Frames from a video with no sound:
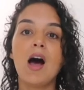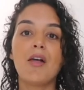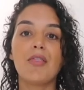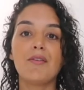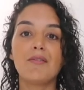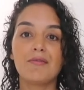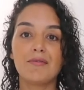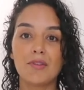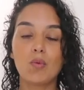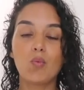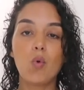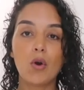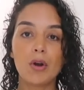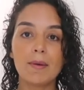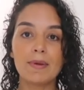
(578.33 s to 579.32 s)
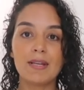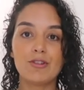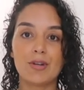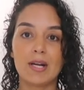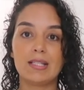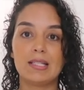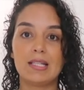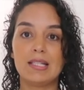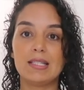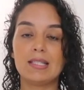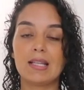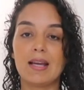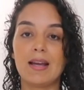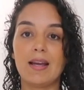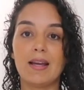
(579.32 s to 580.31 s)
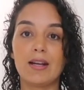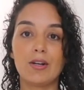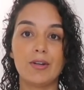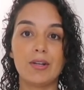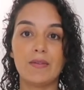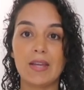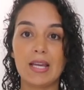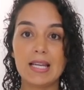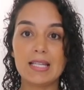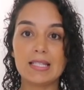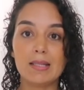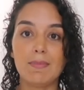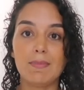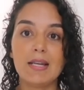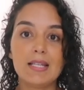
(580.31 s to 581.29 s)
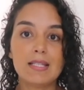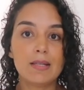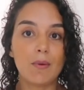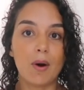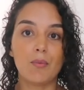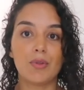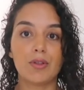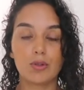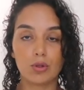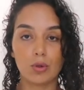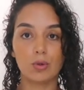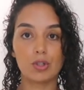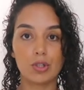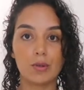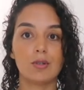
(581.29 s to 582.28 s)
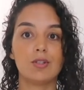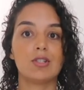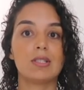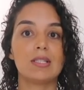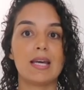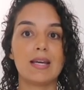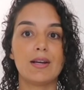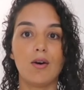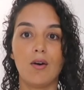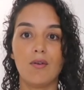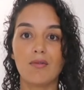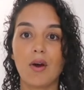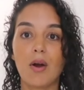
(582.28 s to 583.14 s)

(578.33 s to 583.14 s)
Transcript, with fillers: The, the wannabe dresses, including the easy peasy one with the shorts you can just take off,